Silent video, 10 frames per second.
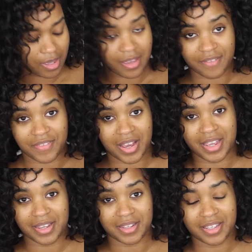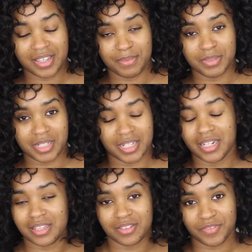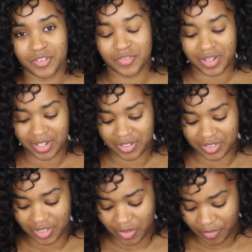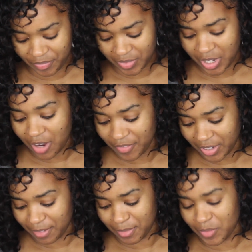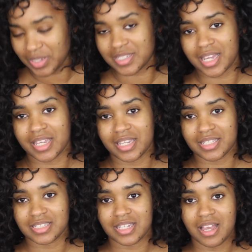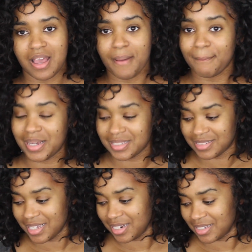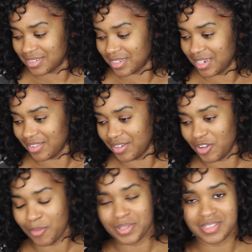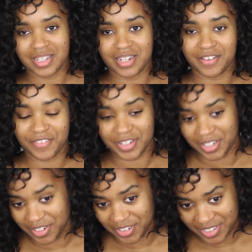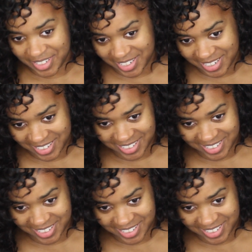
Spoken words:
keep looking at the viewfinder. So y'all forgive me. Once I get my settings together, I know I've been saying that for years,